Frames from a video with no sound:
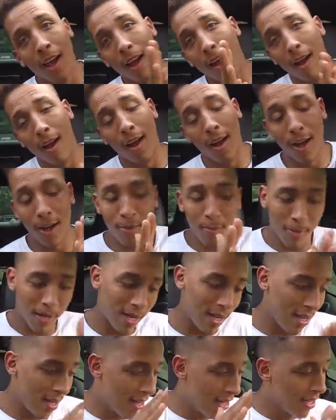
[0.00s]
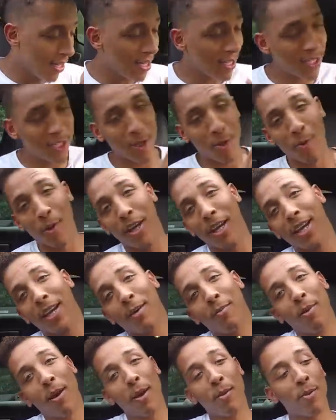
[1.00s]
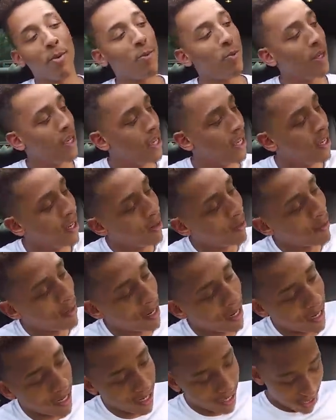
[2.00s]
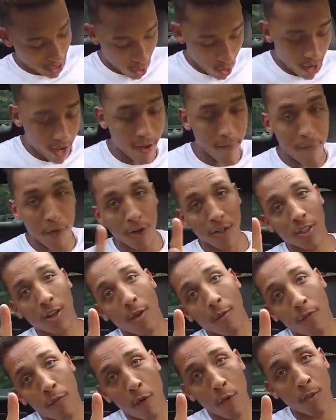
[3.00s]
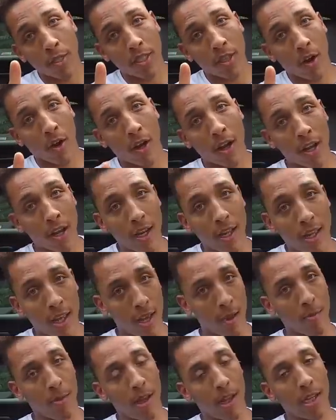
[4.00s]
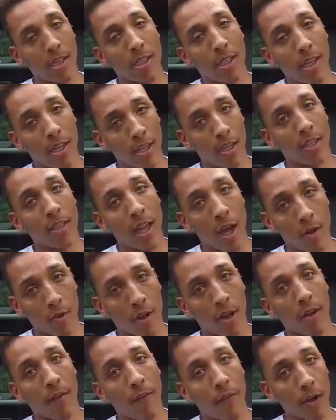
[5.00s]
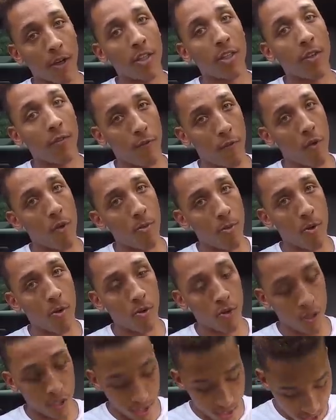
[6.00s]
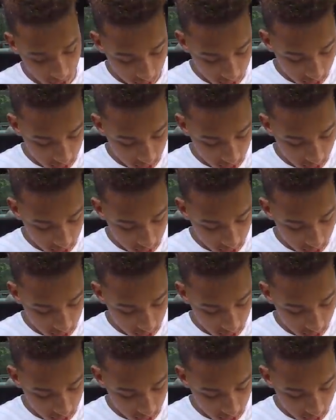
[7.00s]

All right, man. So we here, baby. We here, man. Oh yeah. First off, before we start anything, man, let's get this out there first and foremost.